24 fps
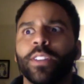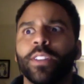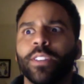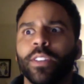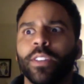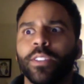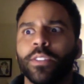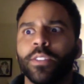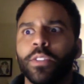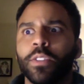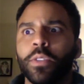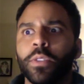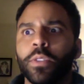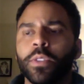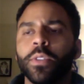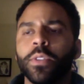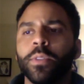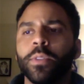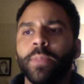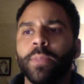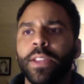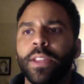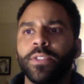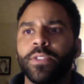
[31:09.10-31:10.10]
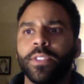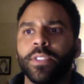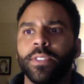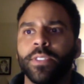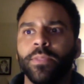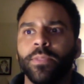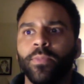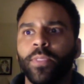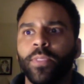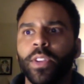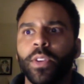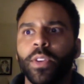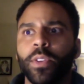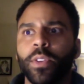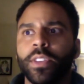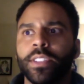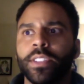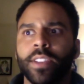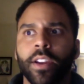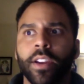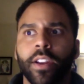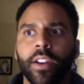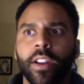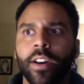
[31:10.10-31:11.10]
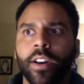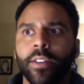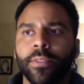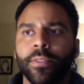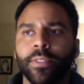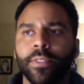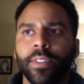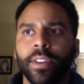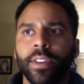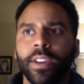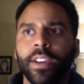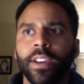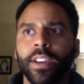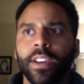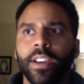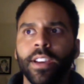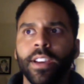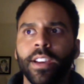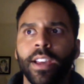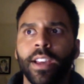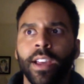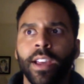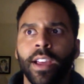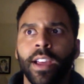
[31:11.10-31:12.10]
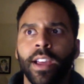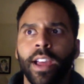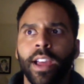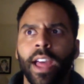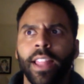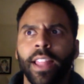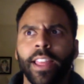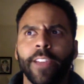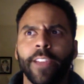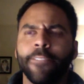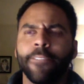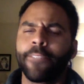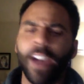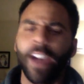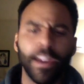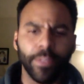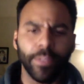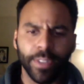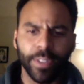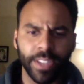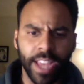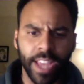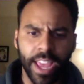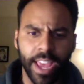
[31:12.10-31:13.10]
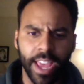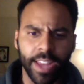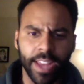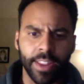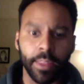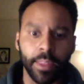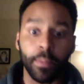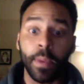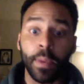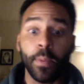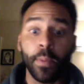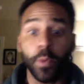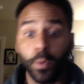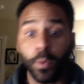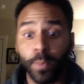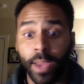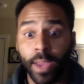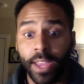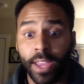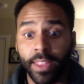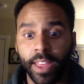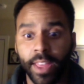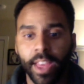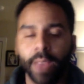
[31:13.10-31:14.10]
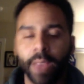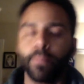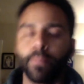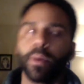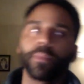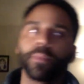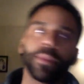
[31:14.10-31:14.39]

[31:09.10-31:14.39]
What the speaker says: on too is you had mentioned, you know, you started off at like 5 or 10, and then people would pay that, bumped